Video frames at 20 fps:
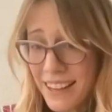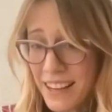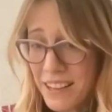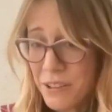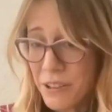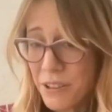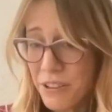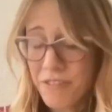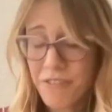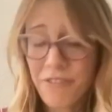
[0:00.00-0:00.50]
and
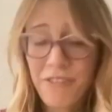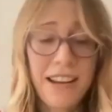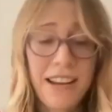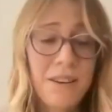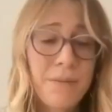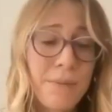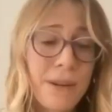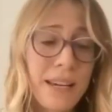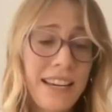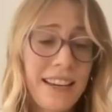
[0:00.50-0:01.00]
you can
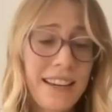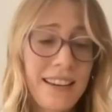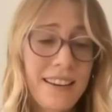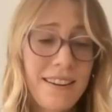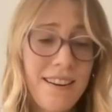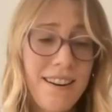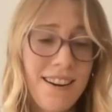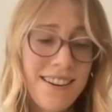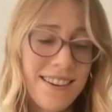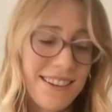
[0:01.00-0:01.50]
find me
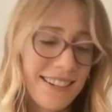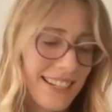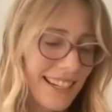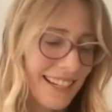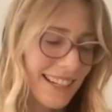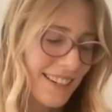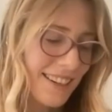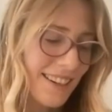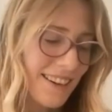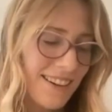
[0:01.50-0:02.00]
on
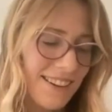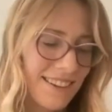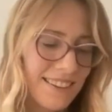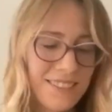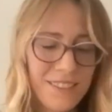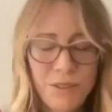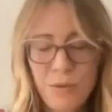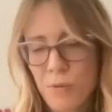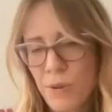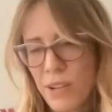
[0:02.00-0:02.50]
TikTok,
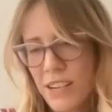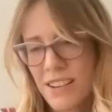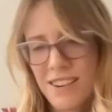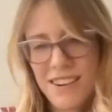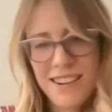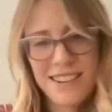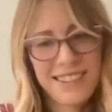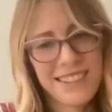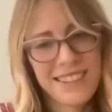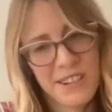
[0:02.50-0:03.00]
Twitter,
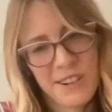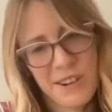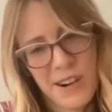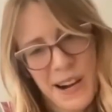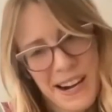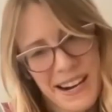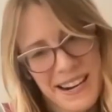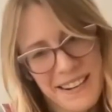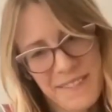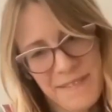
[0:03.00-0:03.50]

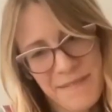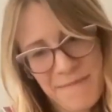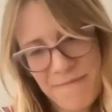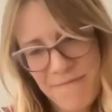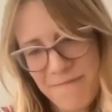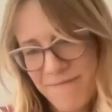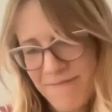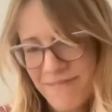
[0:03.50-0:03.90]
Instagram.